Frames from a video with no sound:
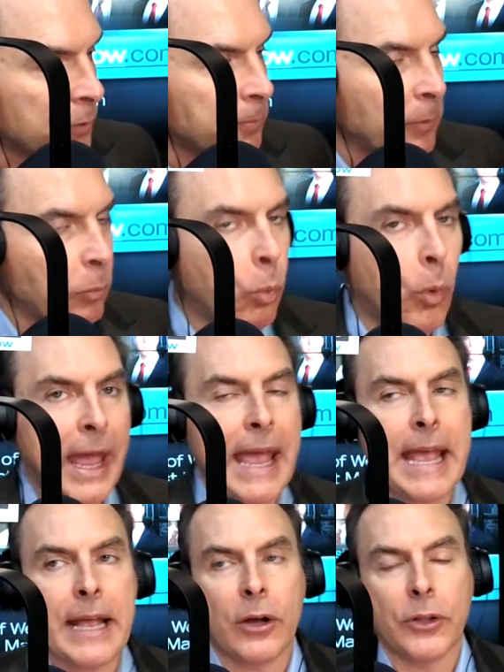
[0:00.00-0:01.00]
has been
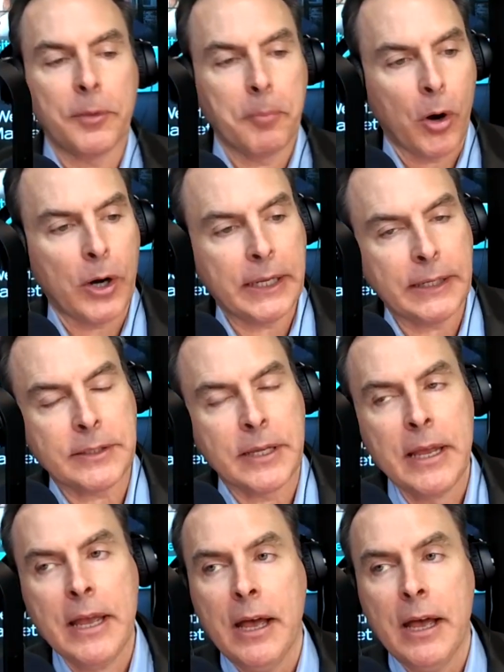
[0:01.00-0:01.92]
weighing on the markets.